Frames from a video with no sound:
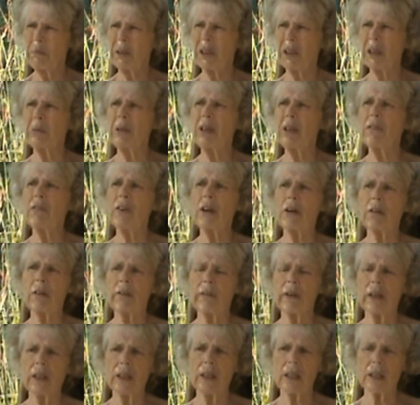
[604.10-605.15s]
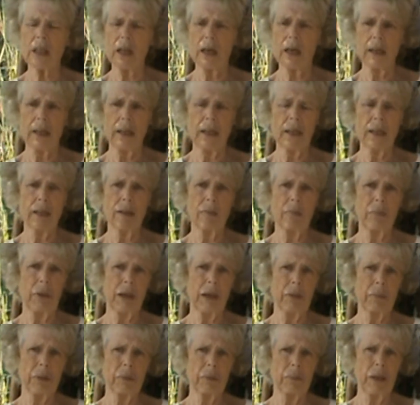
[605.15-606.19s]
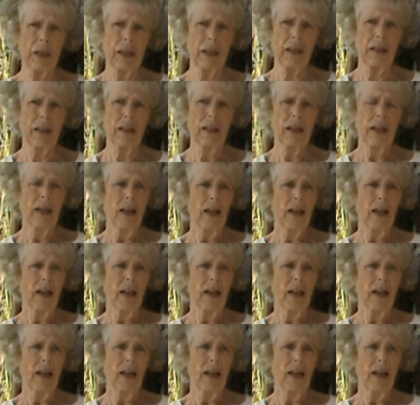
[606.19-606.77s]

but only very, very slightly compared with me.